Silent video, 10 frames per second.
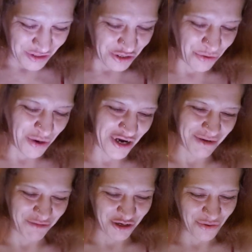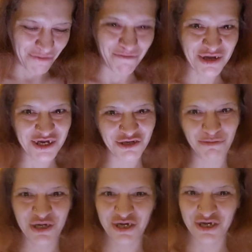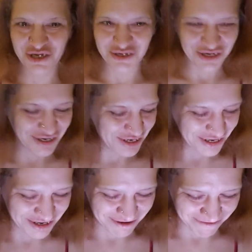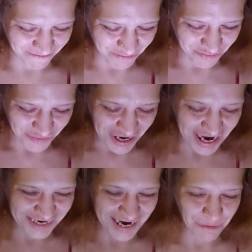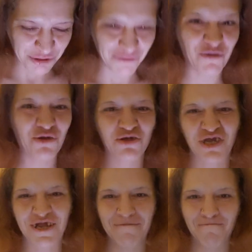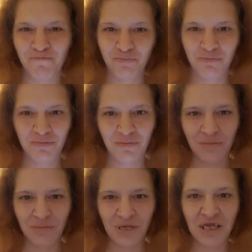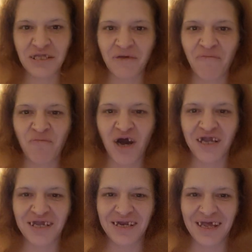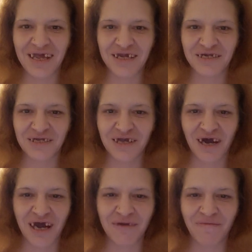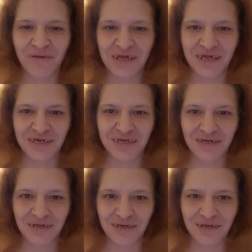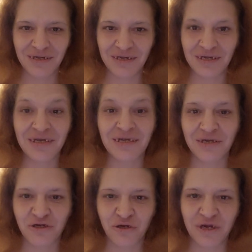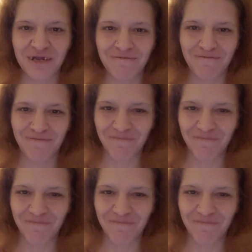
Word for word: You're welcome to him, bitch, because, uh, on top of the food chain, he's a fucking ex-convict. Get it straight.